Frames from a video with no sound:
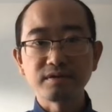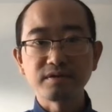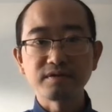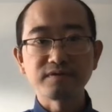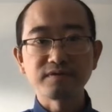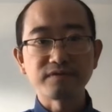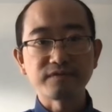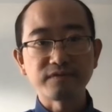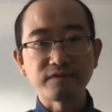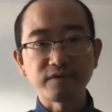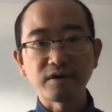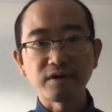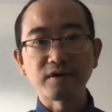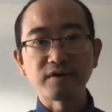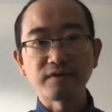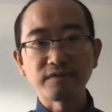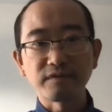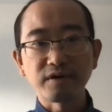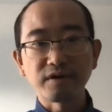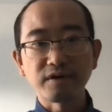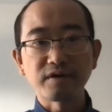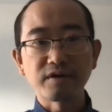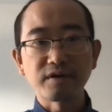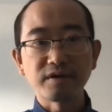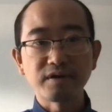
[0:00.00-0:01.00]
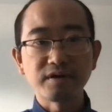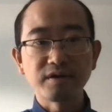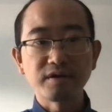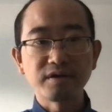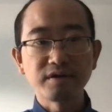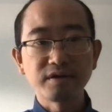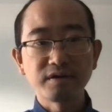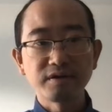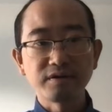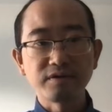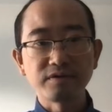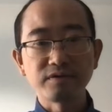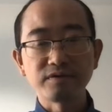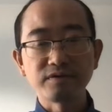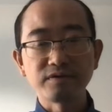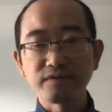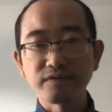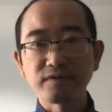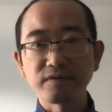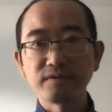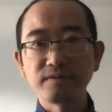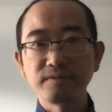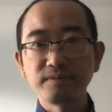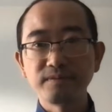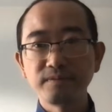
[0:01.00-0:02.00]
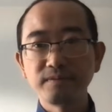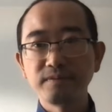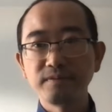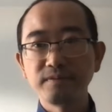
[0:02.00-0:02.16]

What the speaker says: is very, very useful.